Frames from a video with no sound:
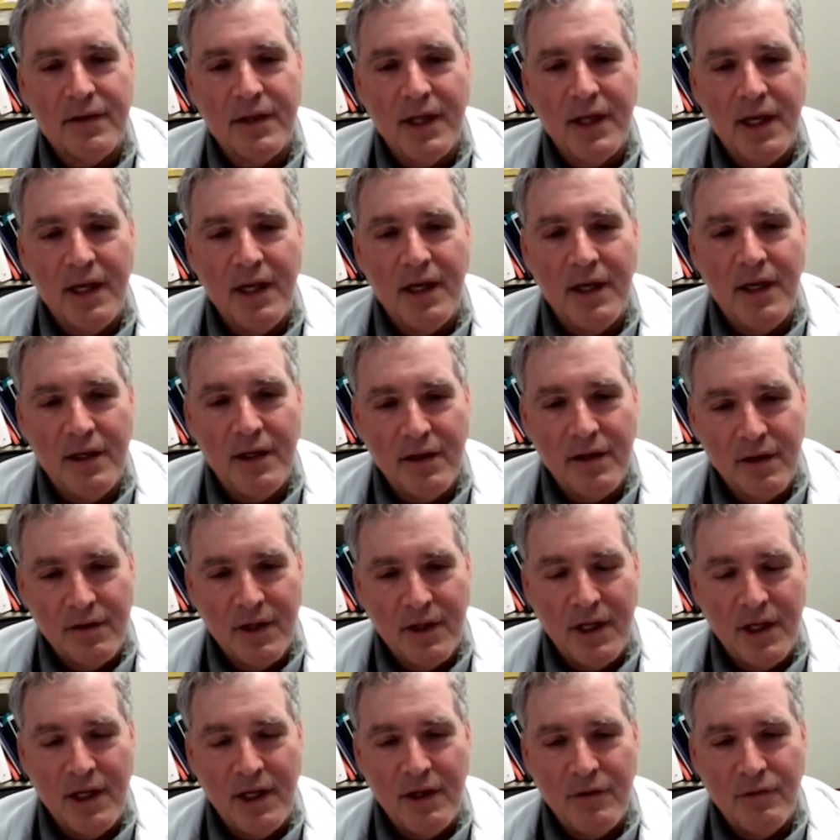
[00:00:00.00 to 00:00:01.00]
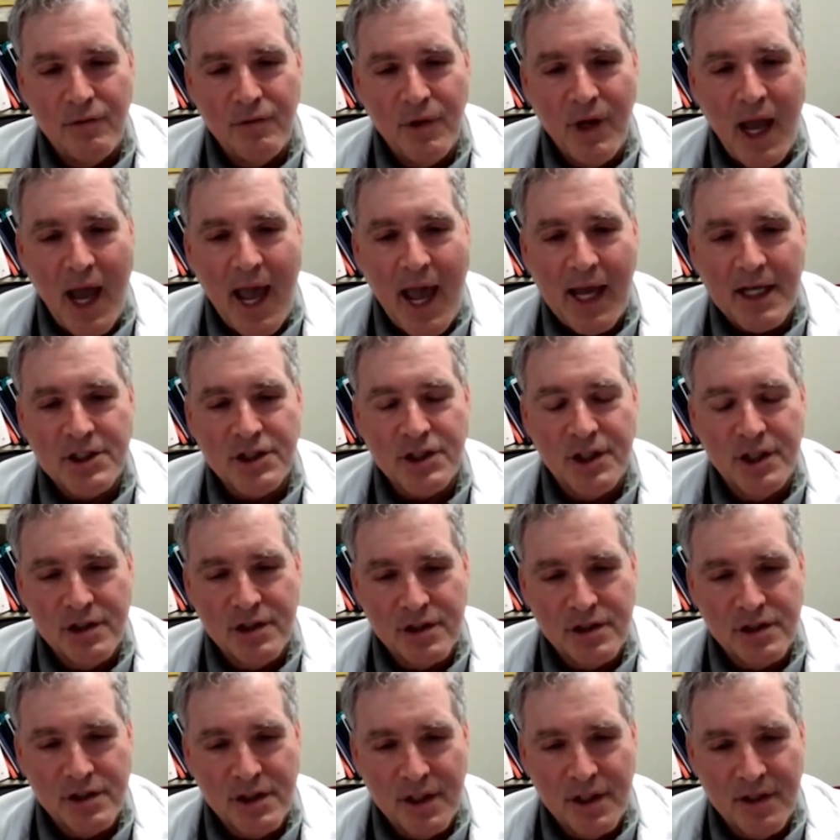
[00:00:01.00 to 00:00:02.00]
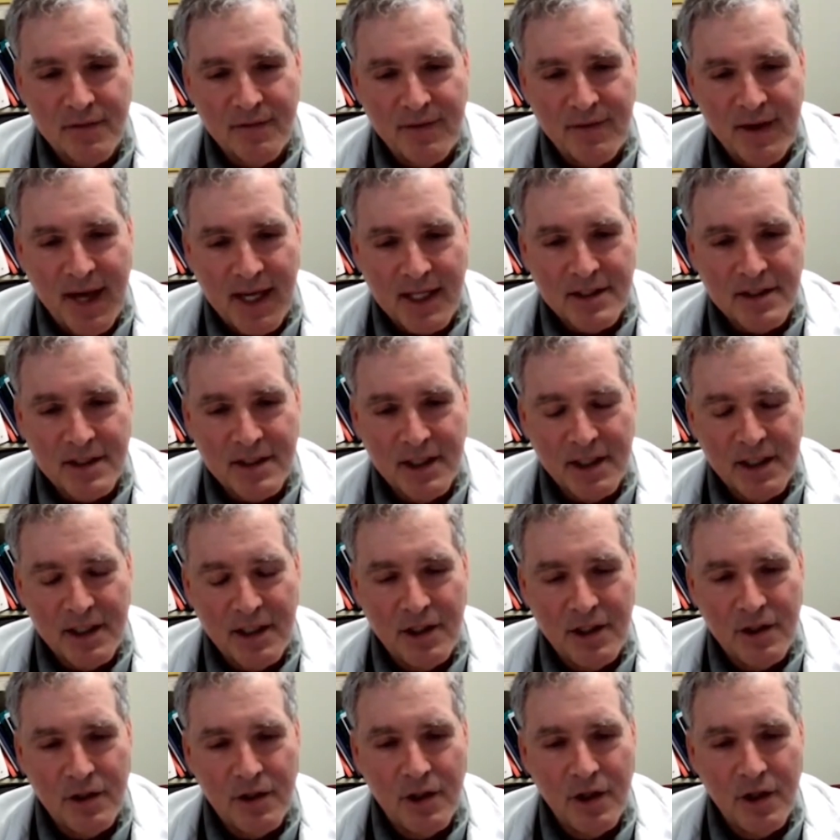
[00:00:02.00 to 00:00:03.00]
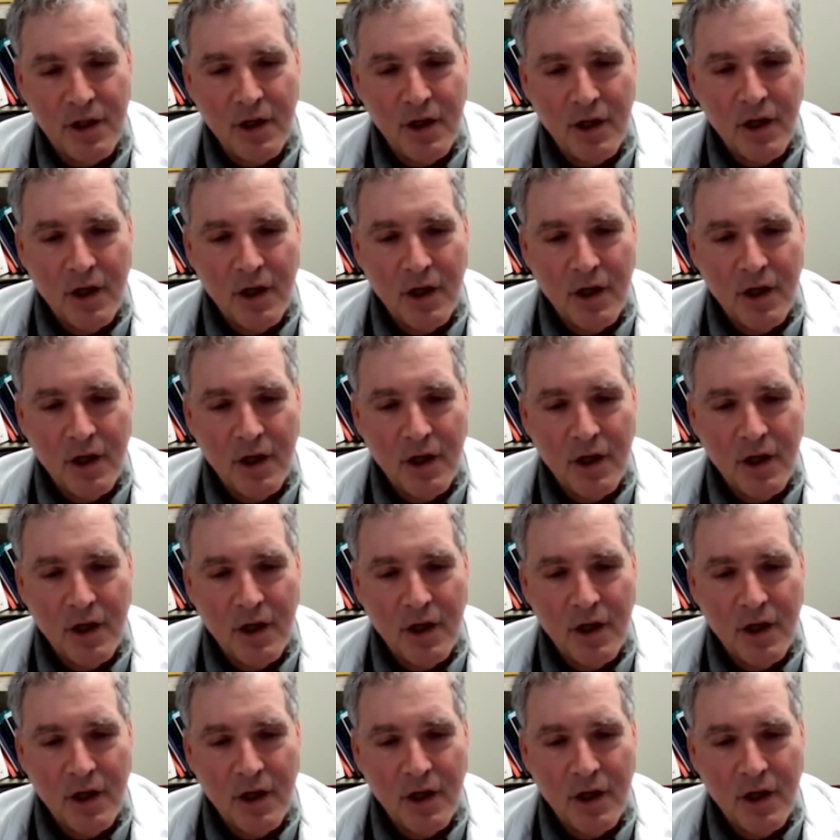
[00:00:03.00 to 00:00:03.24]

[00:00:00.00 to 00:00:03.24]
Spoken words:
the reactions to the vaccine